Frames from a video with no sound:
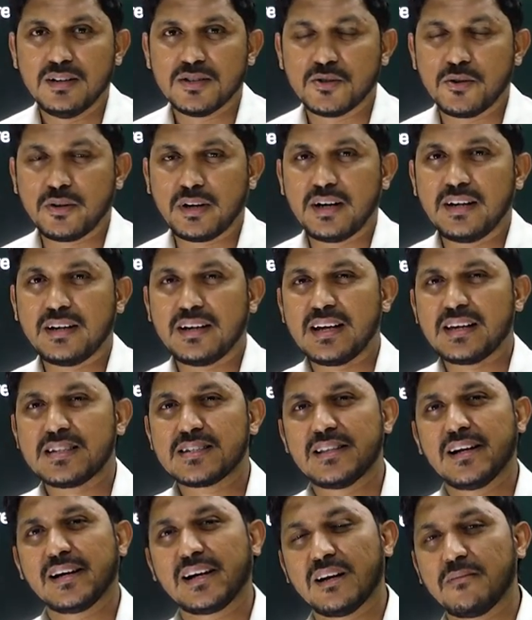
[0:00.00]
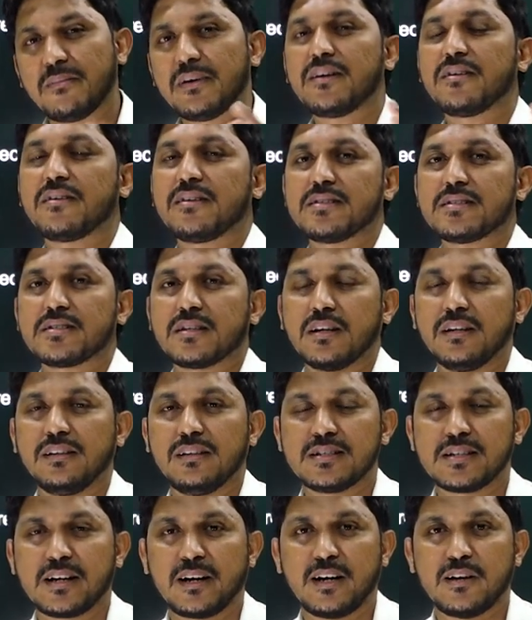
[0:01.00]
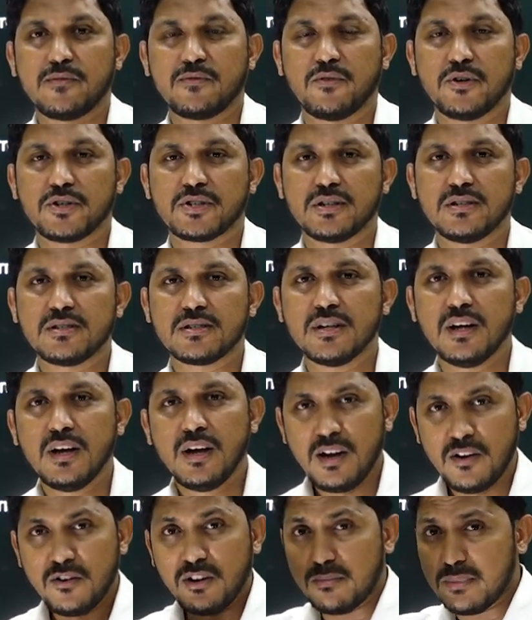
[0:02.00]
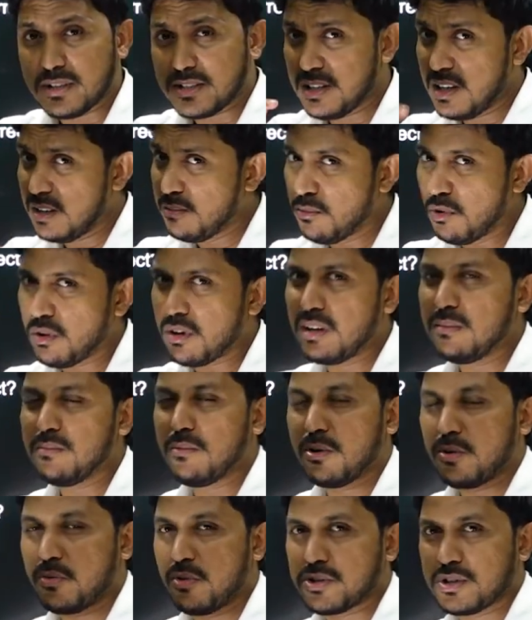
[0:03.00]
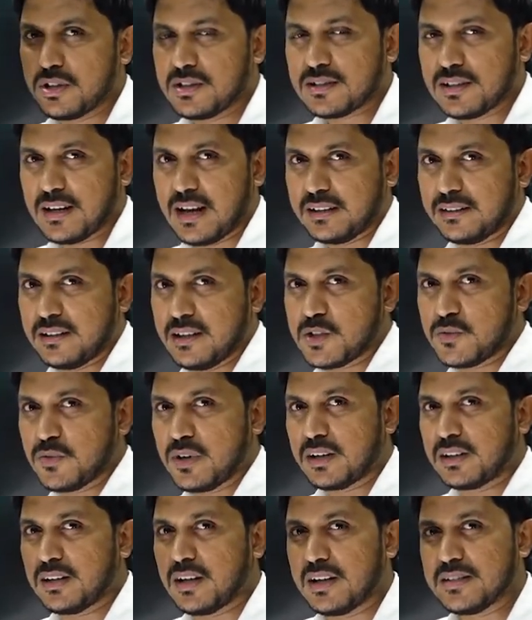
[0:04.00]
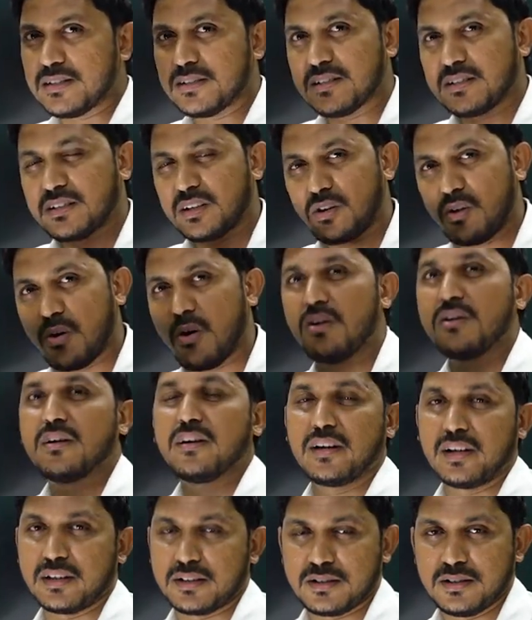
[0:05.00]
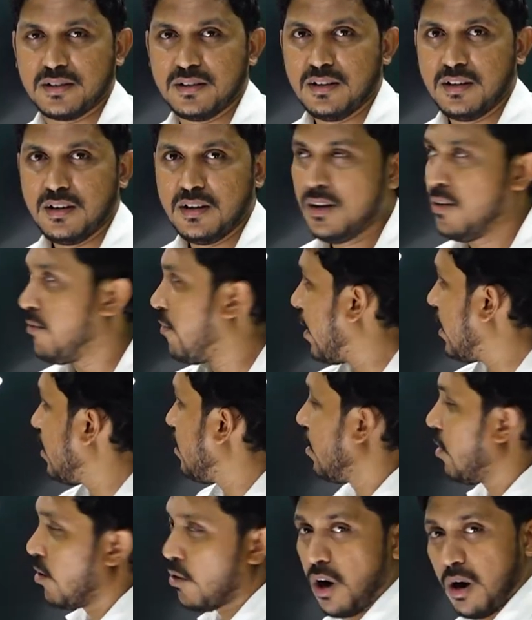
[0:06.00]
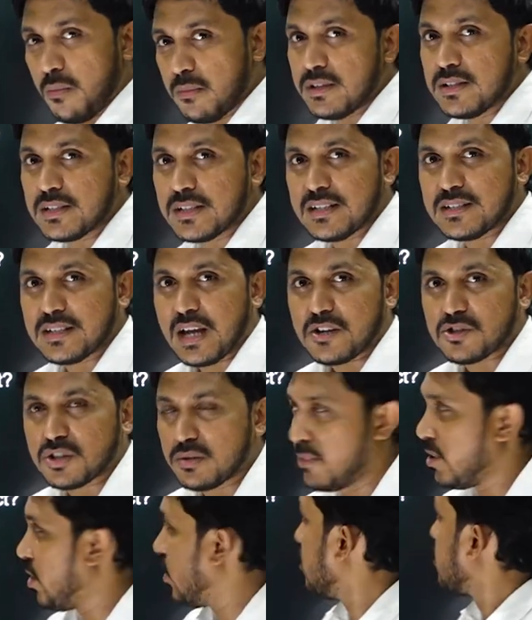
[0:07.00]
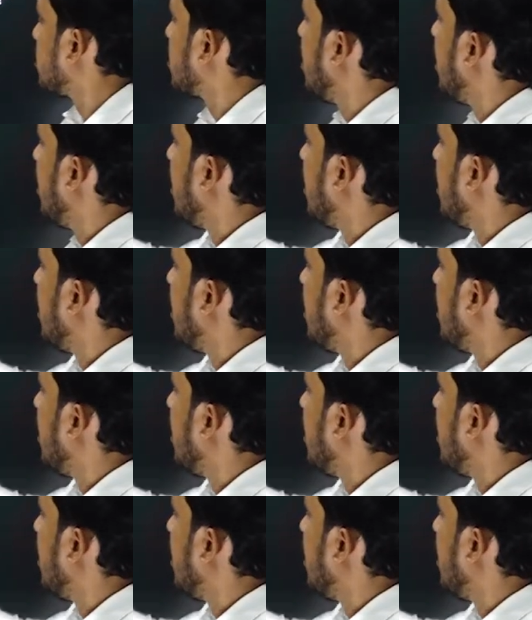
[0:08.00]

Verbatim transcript: so you can take little bit risk in this kind of questions. You'll be seeing more and more questions like this where the answers are all correct. Fine, common sense has to be used.